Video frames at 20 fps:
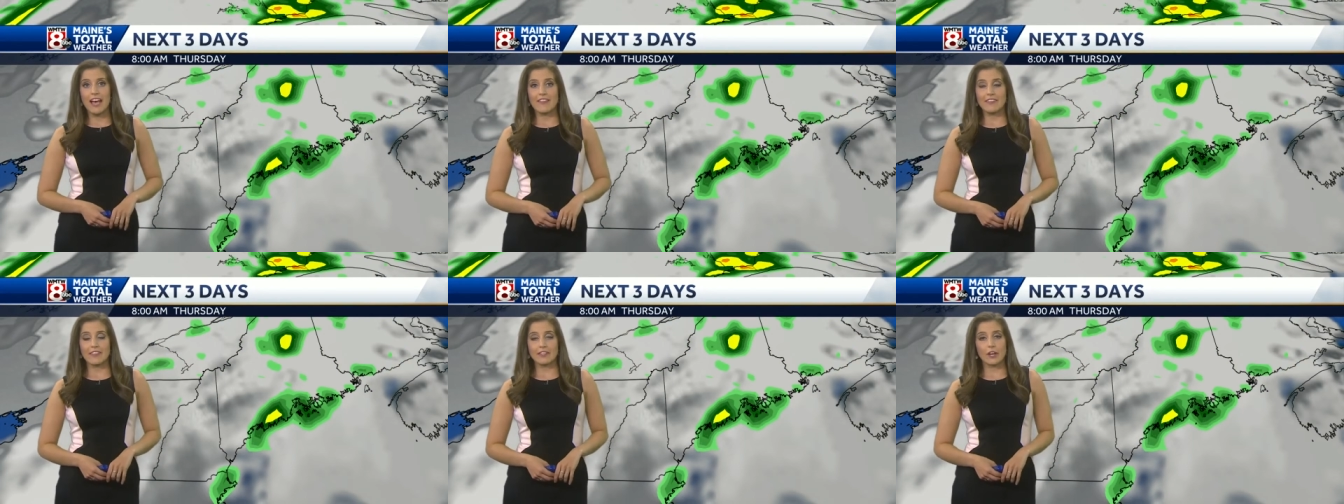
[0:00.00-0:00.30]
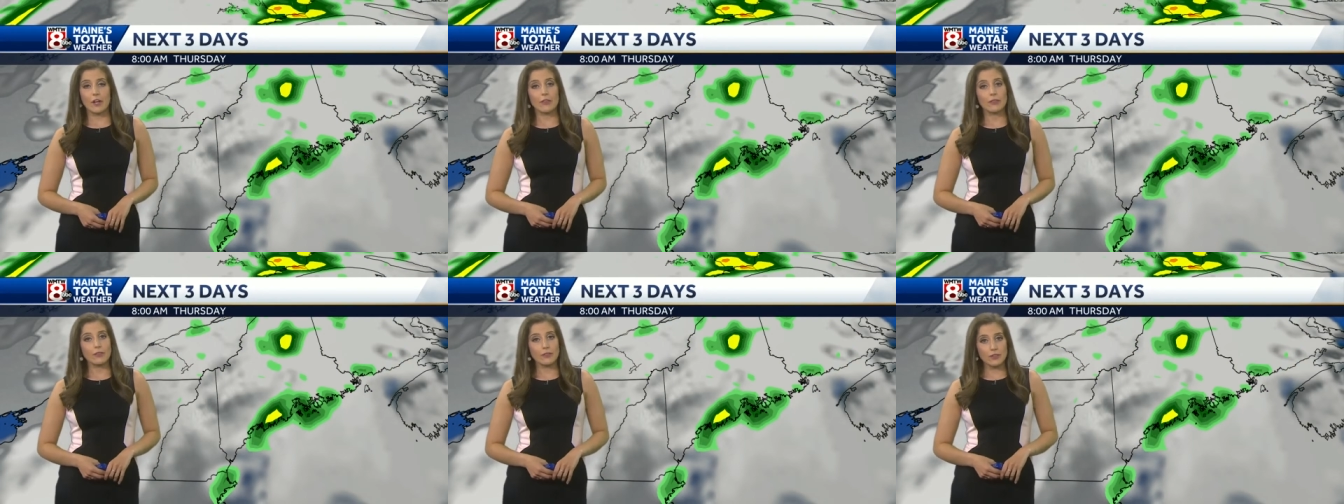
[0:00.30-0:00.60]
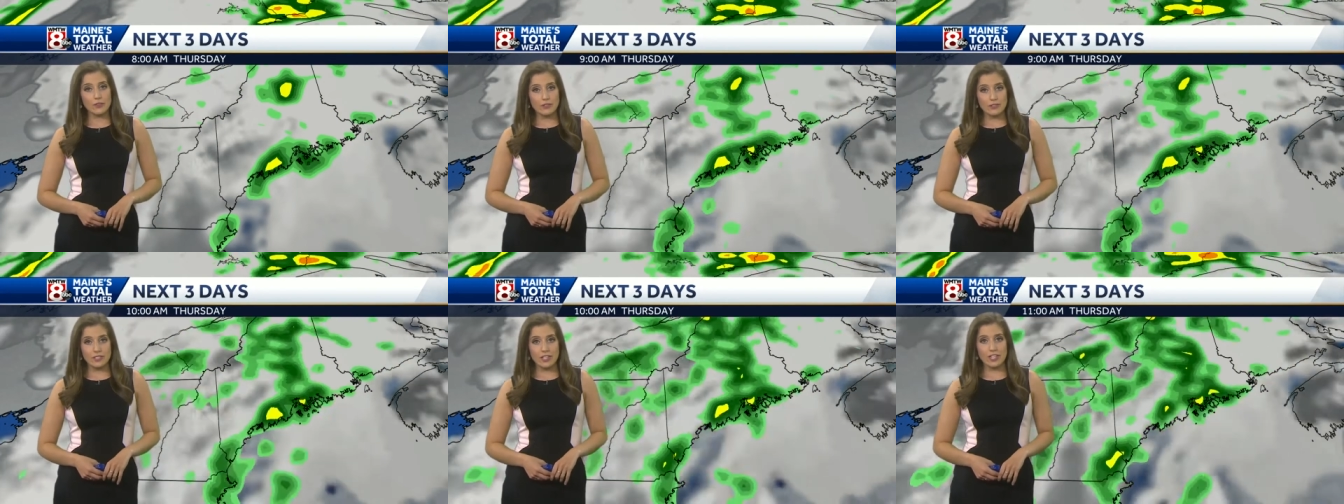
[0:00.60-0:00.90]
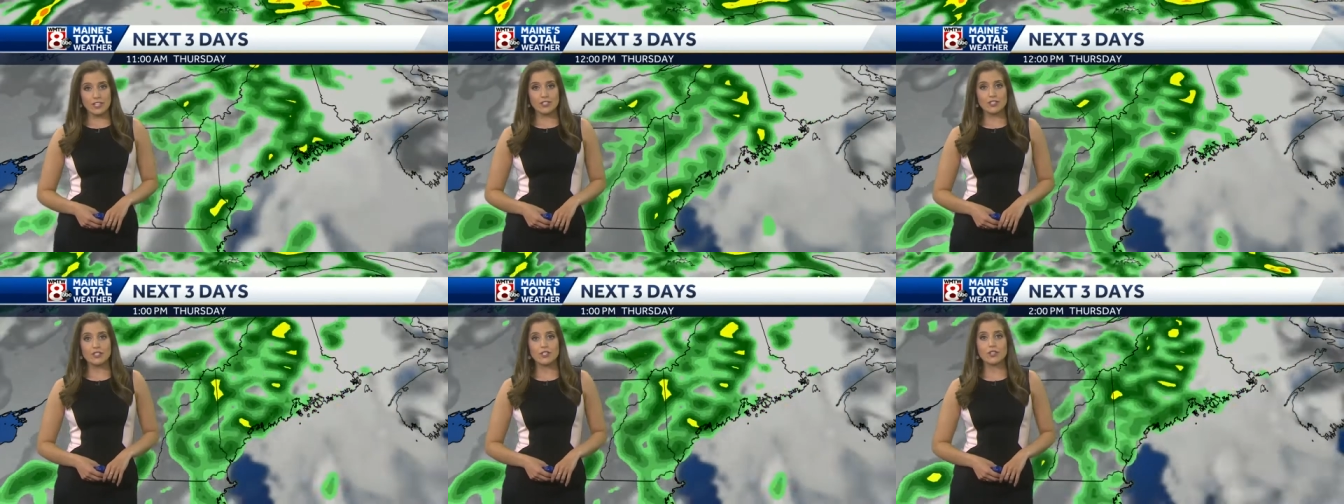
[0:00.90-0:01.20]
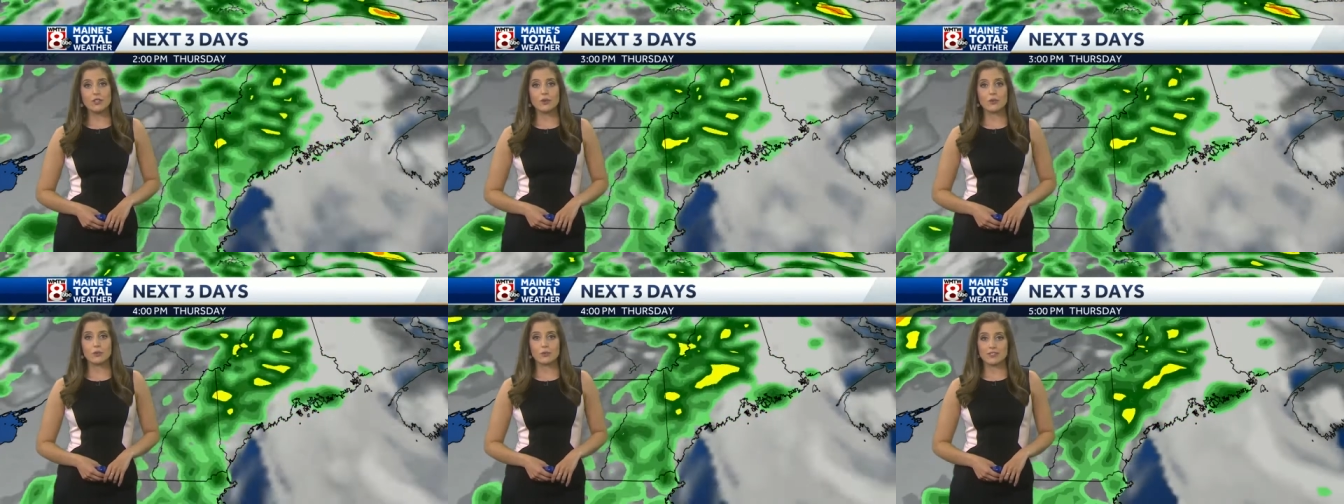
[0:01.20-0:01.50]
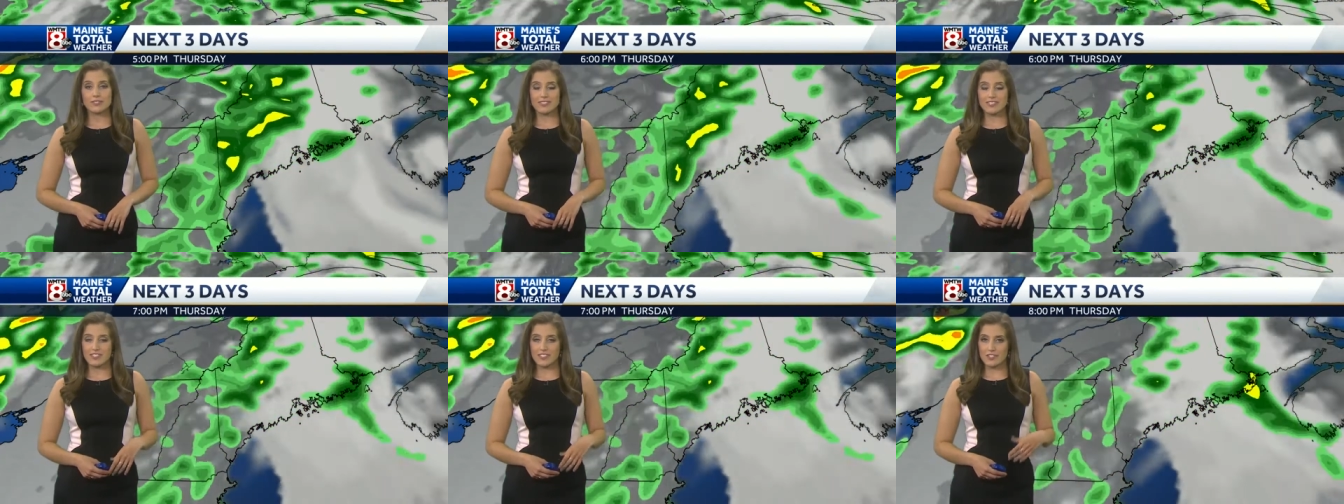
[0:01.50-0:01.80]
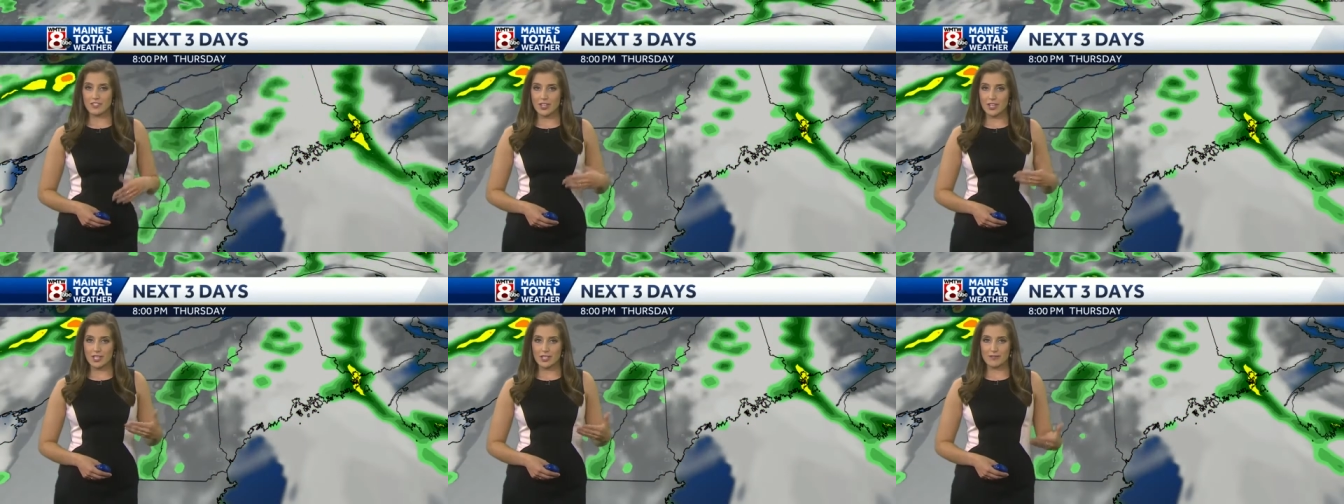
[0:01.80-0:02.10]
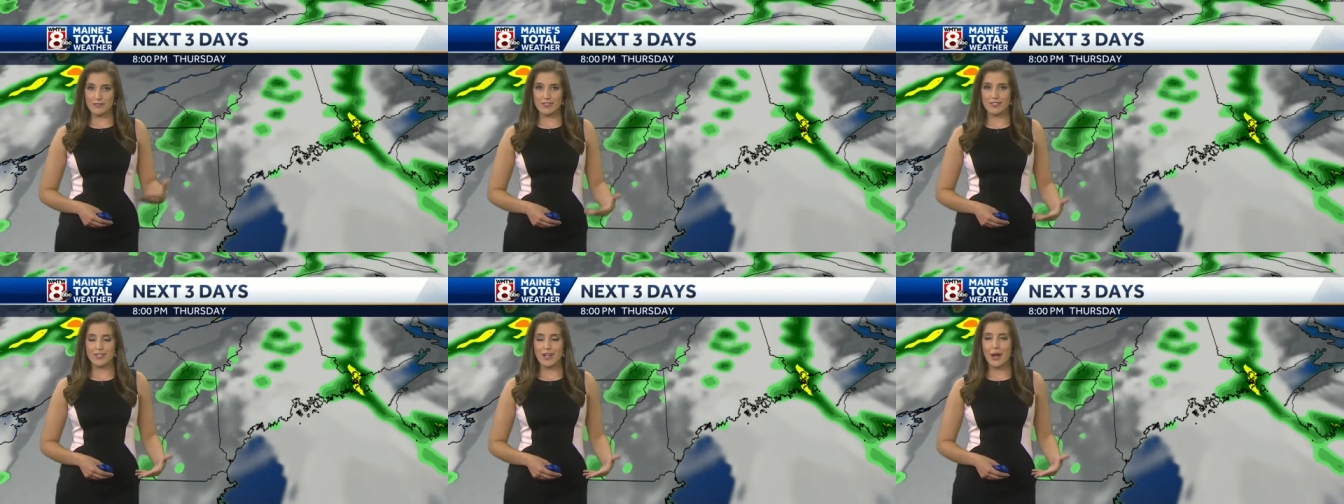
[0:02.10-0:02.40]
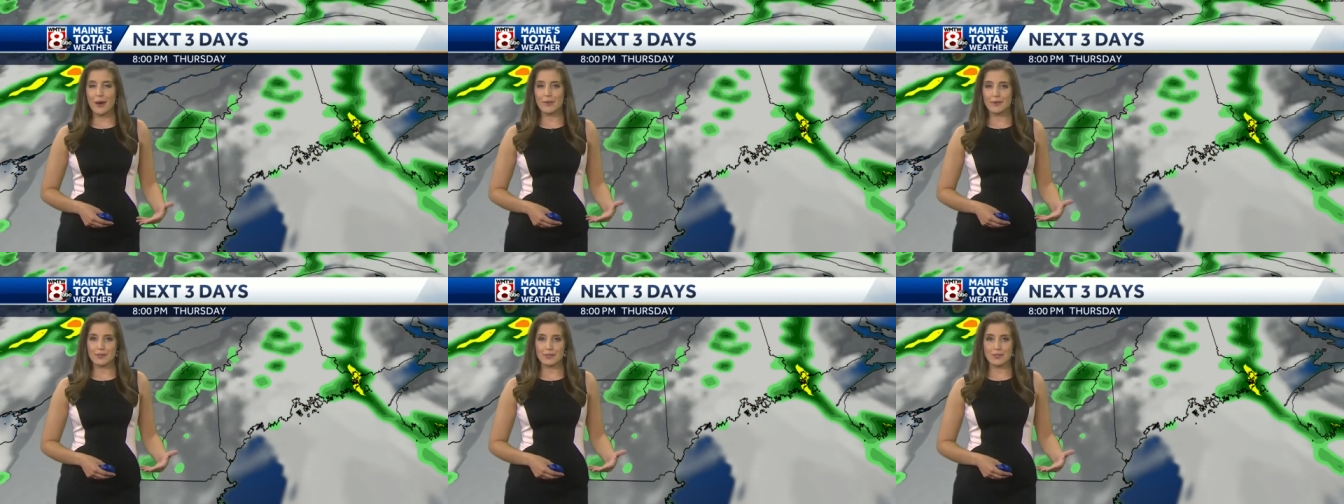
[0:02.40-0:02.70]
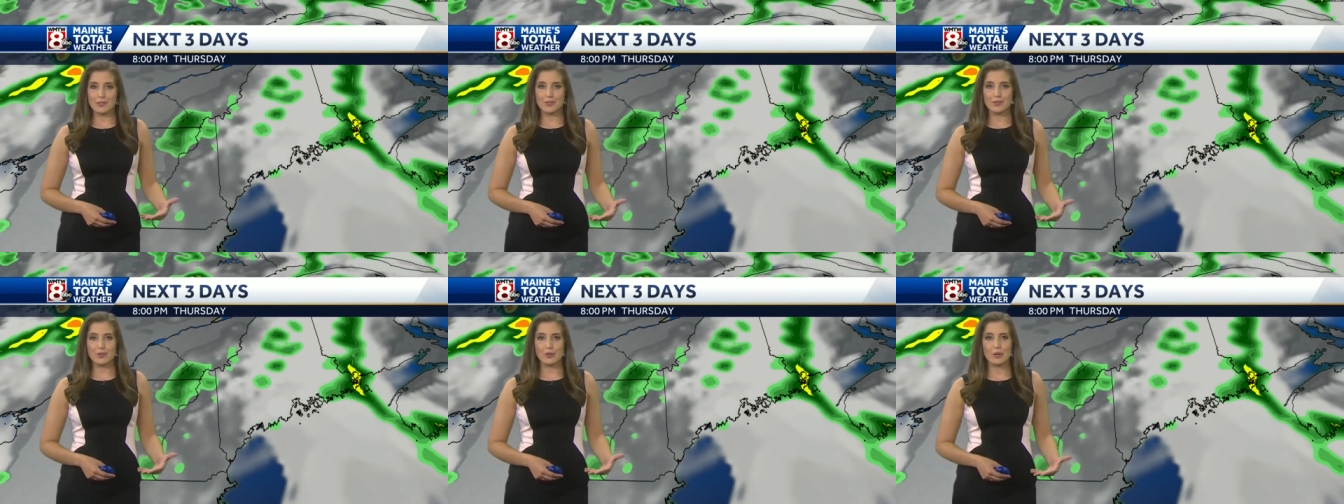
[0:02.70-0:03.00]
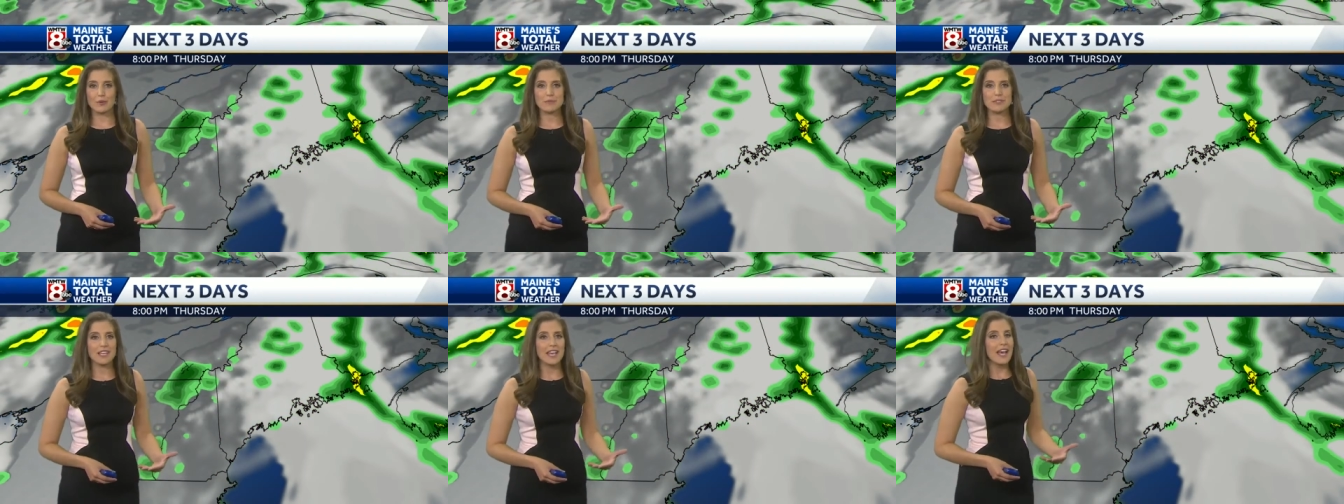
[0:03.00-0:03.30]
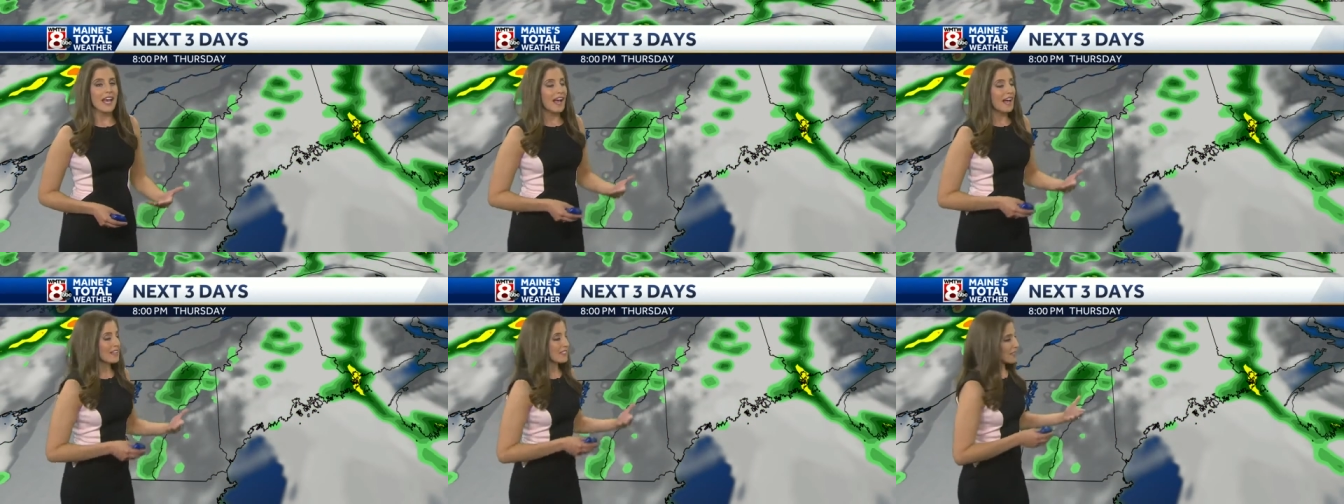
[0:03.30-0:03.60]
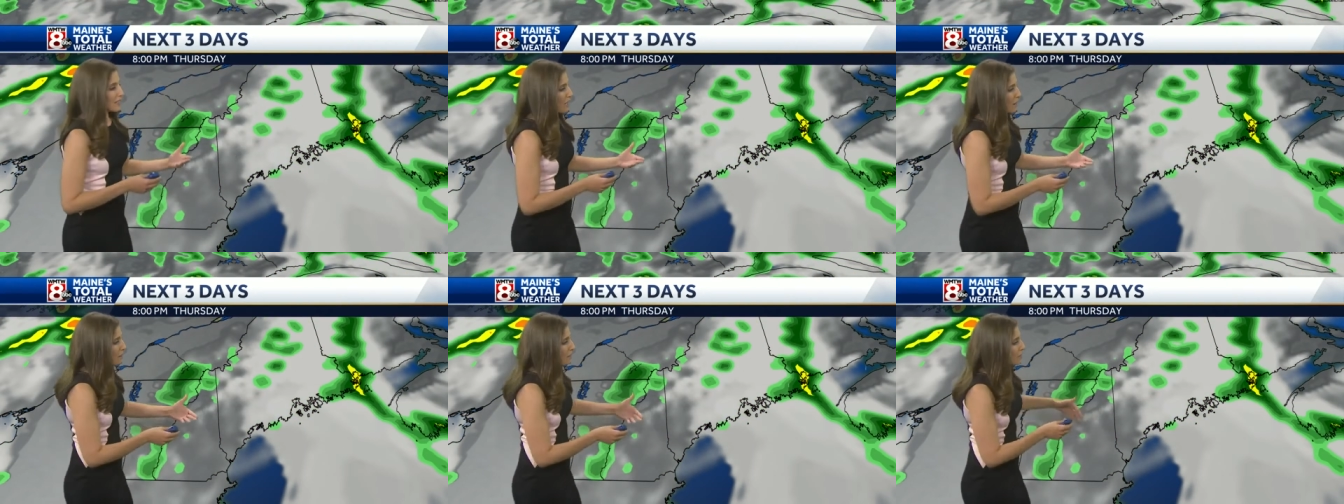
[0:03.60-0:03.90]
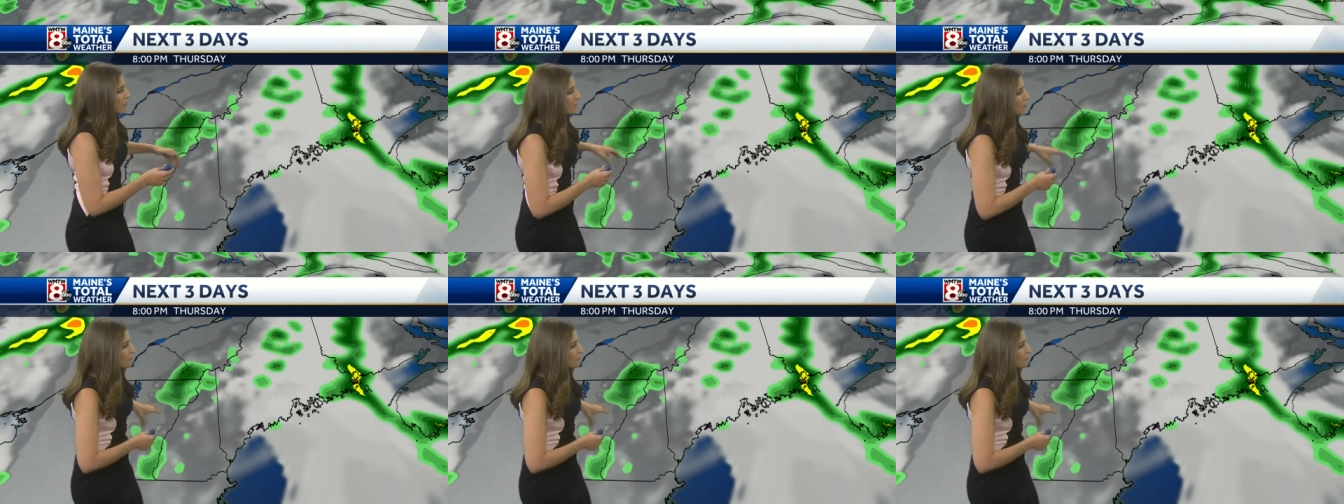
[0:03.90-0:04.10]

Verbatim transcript: And then on Thursday, too, we'll see the chance for showers and storms as a couple of